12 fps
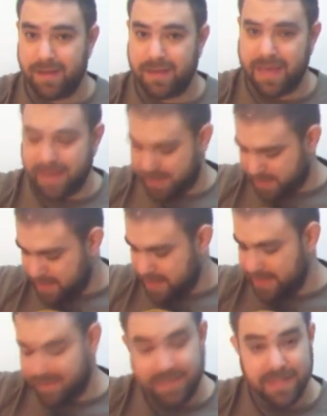Again,
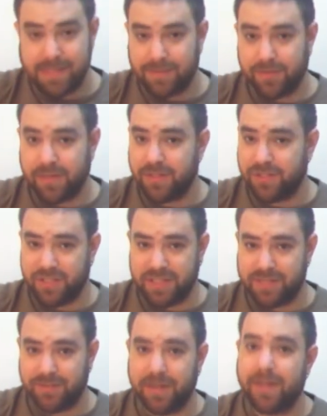D string,
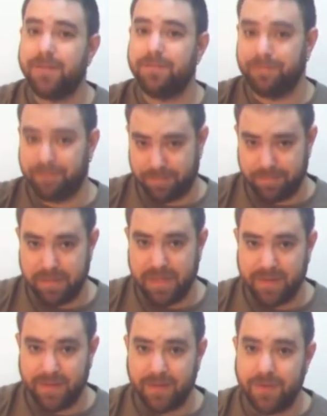G string,
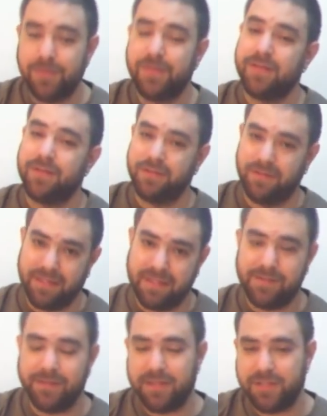melody note,
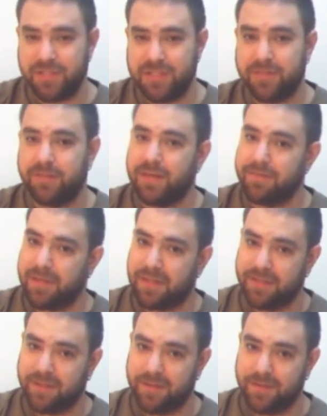D string, G string,
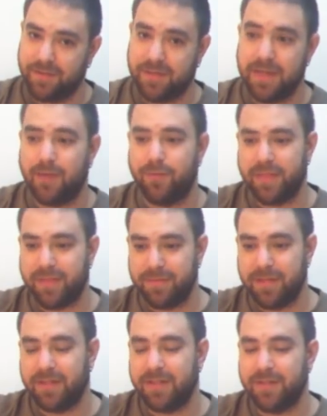melody note. Now, when the
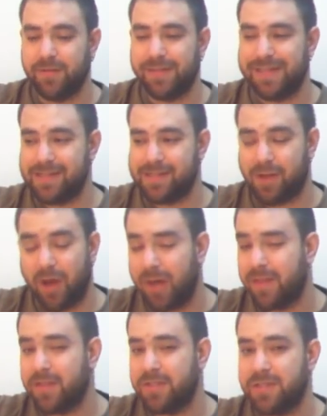melody note is
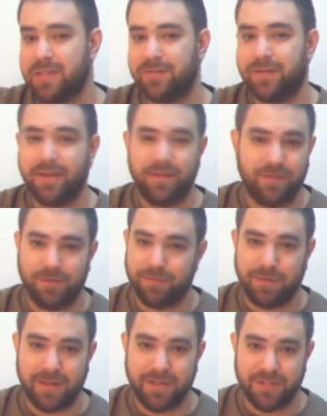on the G string, you
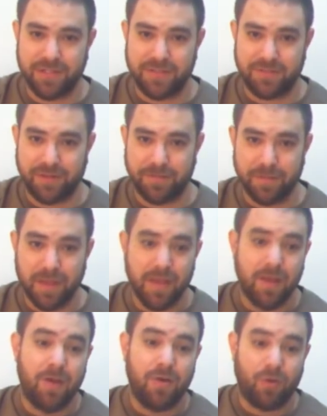don't play the G string.
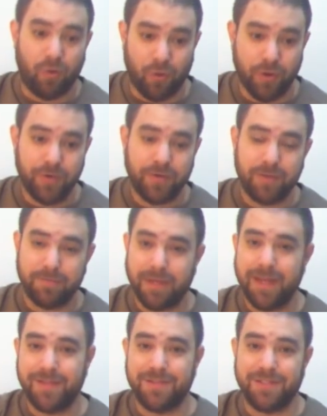Or you can
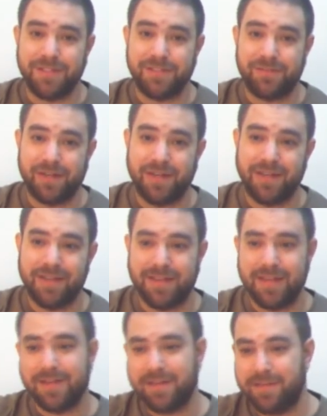play the G string
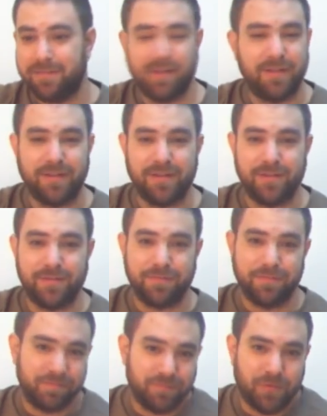and then the melody
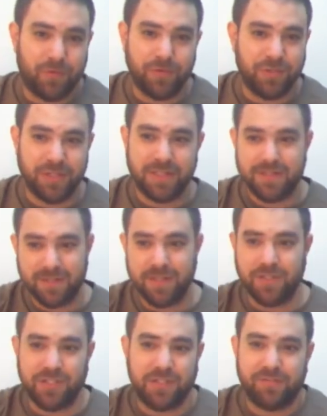note, or just
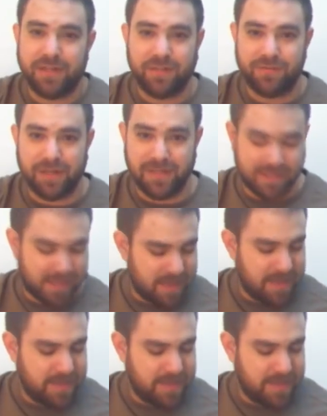the G string twice.